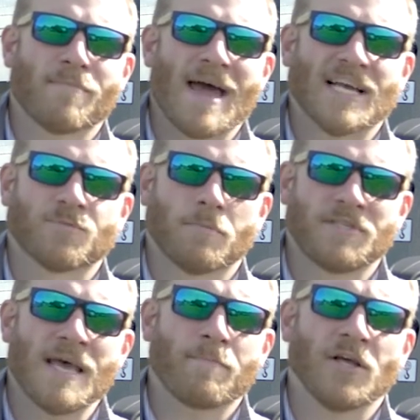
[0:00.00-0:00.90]
a maximum
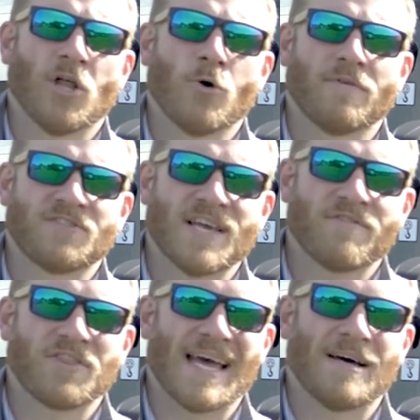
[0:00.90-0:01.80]
tipping load of
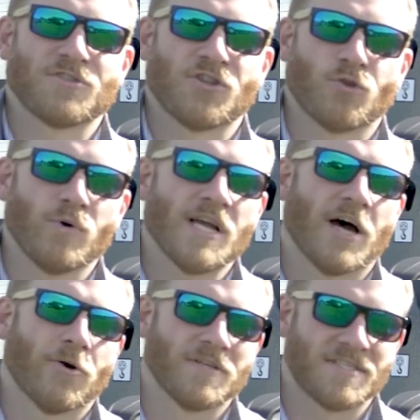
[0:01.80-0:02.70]

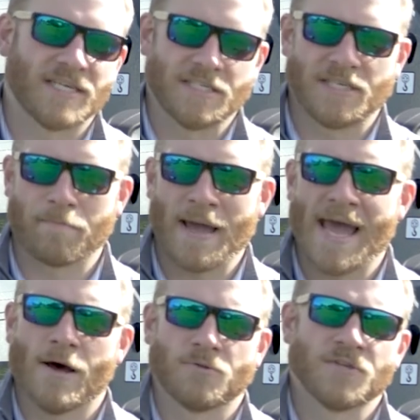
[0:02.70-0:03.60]
7,360
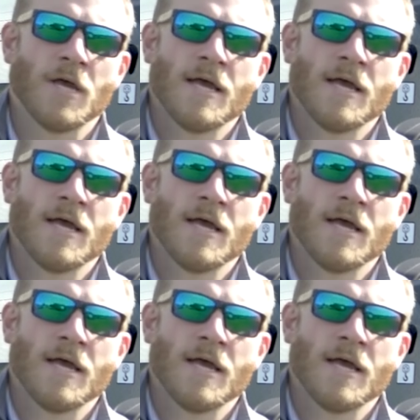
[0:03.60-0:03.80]
pounds.